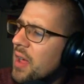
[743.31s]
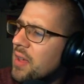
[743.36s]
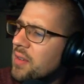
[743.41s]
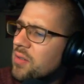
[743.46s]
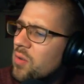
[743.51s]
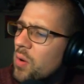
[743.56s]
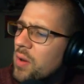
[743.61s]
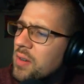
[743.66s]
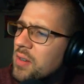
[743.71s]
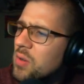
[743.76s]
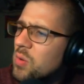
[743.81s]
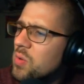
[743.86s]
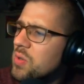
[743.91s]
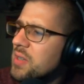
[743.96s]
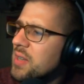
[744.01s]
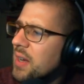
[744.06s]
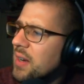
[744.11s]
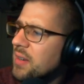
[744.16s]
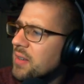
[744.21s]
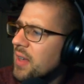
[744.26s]
is going to
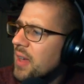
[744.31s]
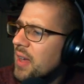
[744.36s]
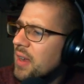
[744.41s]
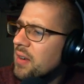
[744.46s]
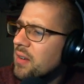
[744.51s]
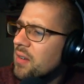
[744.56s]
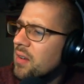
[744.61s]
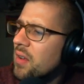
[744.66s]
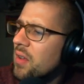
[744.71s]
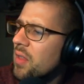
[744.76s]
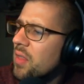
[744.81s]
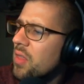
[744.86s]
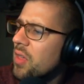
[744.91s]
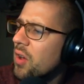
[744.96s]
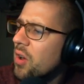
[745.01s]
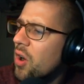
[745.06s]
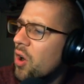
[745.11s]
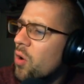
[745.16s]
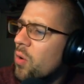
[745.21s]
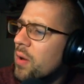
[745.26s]
dictate
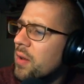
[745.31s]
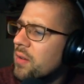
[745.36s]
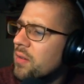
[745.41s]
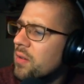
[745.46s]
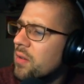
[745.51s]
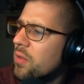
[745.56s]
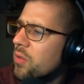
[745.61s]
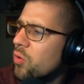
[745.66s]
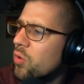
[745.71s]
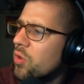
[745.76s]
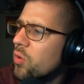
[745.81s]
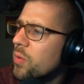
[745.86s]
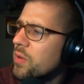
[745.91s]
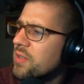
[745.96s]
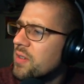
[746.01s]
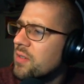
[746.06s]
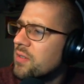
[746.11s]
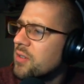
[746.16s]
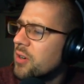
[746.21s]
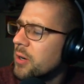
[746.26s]
the current through the
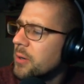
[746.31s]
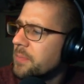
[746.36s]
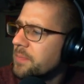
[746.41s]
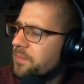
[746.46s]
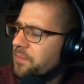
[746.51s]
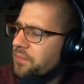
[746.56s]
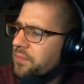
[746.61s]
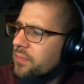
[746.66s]
resistor.